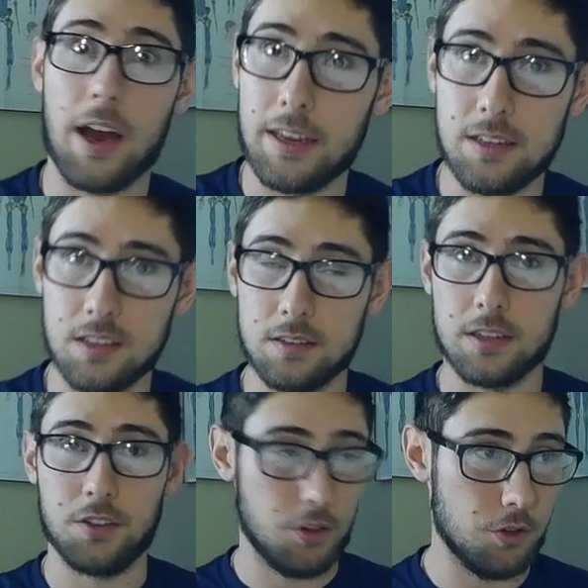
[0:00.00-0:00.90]
needling,
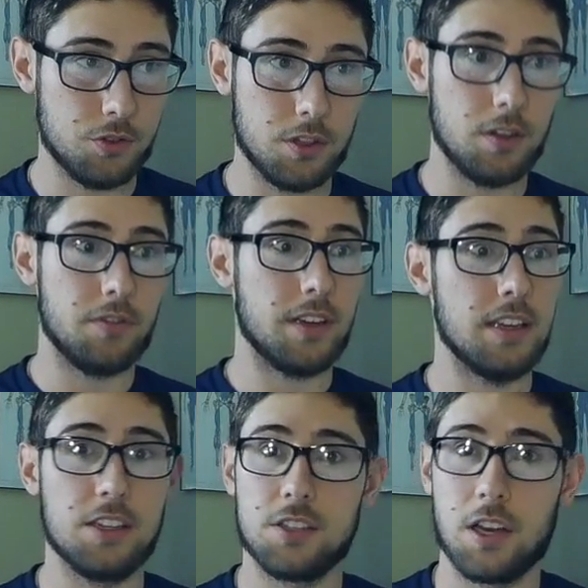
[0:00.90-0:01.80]
the use of
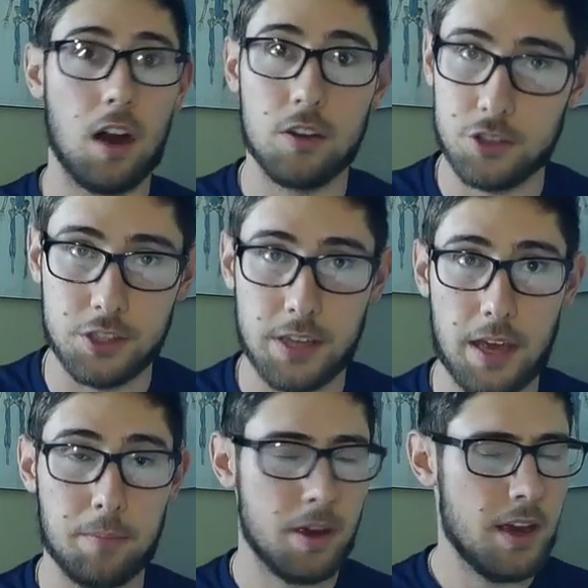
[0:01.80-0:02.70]
kinesiology
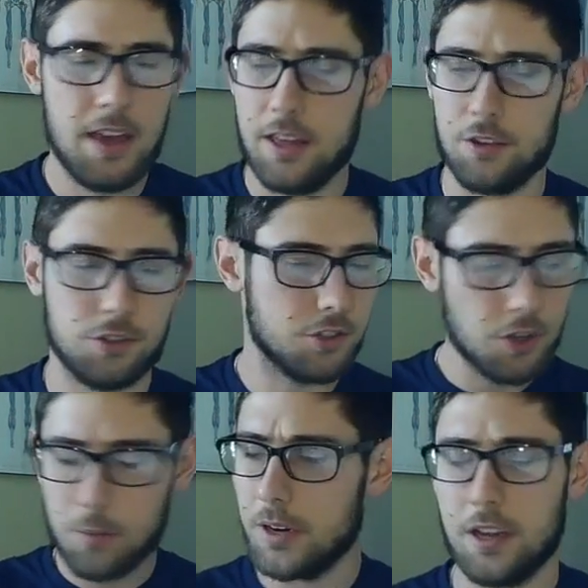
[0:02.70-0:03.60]
tape, and there's
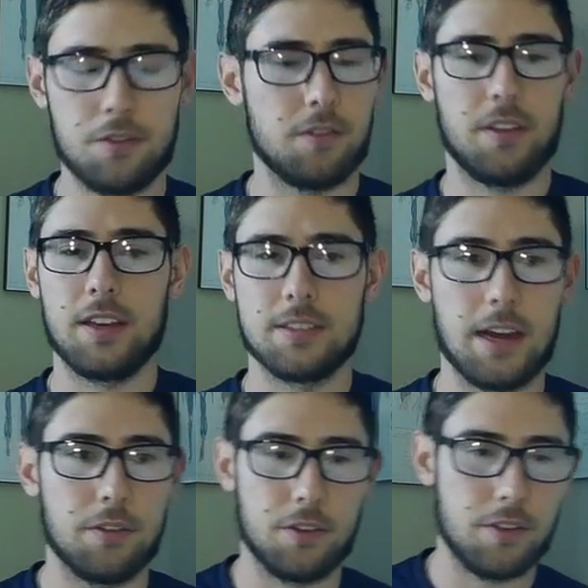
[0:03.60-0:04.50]
so many other things
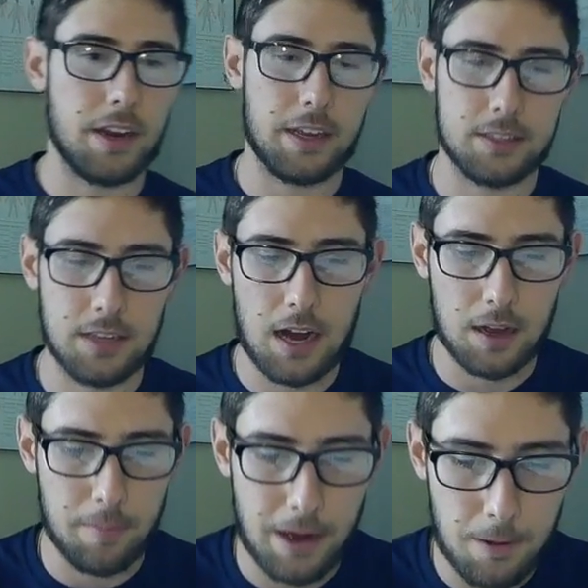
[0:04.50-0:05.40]
out there that I can talk
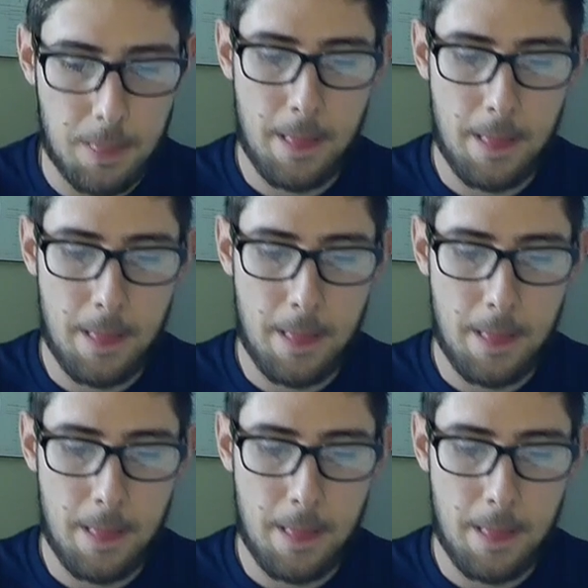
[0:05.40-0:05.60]
about.